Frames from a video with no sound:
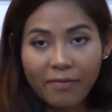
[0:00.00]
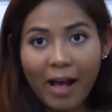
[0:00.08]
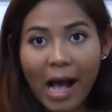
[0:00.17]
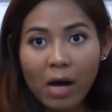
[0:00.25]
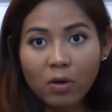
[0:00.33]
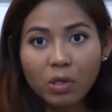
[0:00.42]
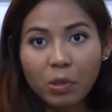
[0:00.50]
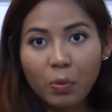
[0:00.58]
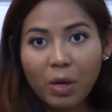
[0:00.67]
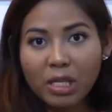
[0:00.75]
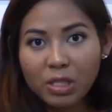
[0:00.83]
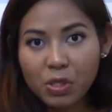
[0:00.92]
how you
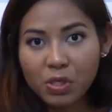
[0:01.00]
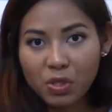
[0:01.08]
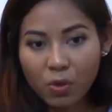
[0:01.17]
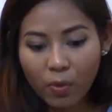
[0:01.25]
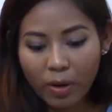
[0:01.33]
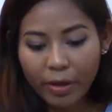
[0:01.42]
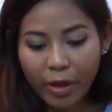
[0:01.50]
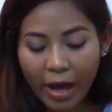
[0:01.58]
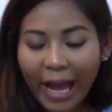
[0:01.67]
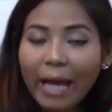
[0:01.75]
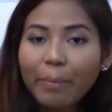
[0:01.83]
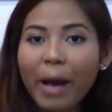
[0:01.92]
want to store your
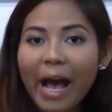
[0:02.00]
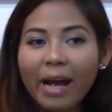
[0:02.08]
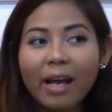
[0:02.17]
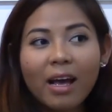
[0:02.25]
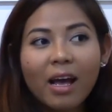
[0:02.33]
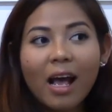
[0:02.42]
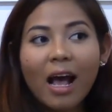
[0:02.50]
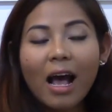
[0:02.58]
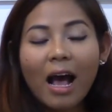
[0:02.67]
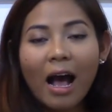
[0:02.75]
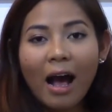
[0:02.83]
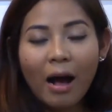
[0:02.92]
handbag.
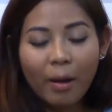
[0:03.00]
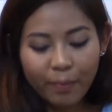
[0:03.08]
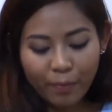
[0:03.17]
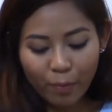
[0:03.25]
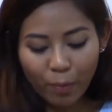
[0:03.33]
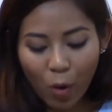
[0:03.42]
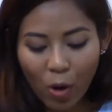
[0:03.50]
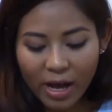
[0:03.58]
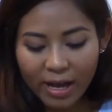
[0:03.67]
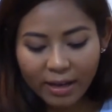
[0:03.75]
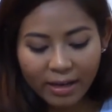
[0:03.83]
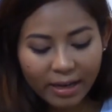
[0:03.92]

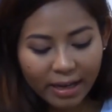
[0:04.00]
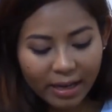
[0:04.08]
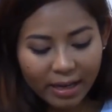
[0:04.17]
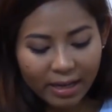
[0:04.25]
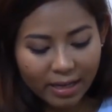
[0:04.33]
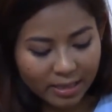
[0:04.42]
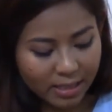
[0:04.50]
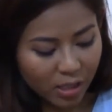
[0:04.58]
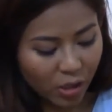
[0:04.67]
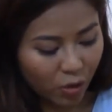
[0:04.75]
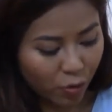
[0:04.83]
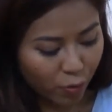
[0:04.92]
One is
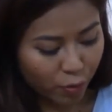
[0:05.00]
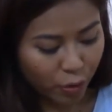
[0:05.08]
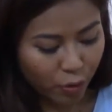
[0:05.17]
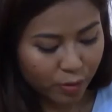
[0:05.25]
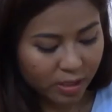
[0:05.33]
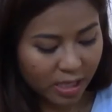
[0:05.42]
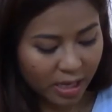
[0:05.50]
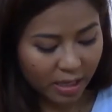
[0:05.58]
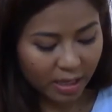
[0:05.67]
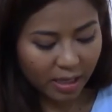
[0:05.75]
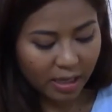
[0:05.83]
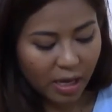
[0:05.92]

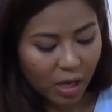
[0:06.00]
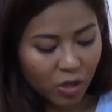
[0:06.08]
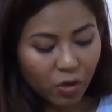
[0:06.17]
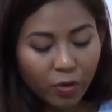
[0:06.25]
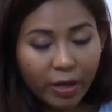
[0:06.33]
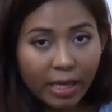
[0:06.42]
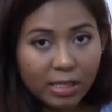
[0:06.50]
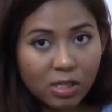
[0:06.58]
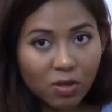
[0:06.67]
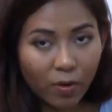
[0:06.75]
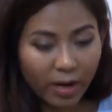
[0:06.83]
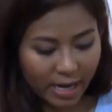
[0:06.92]
you can
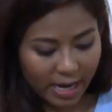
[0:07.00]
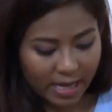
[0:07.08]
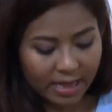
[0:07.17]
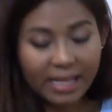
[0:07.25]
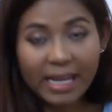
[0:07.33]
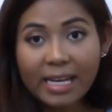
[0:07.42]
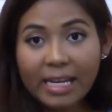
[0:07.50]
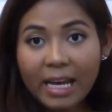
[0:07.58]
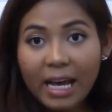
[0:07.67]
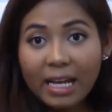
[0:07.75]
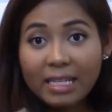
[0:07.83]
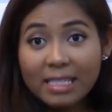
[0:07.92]
store it in the
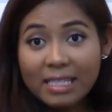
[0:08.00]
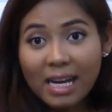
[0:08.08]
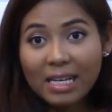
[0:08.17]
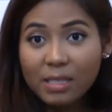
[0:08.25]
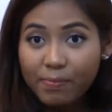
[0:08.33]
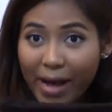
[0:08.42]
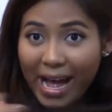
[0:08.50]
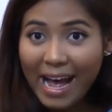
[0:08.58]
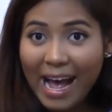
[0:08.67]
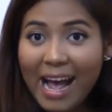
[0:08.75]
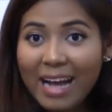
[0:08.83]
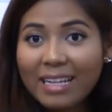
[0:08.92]
dust
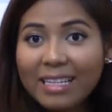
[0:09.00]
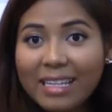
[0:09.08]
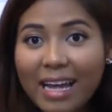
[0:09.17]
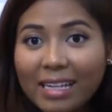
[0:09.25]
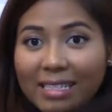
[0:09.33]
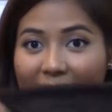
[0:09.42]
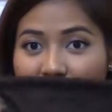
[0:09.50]
bag that they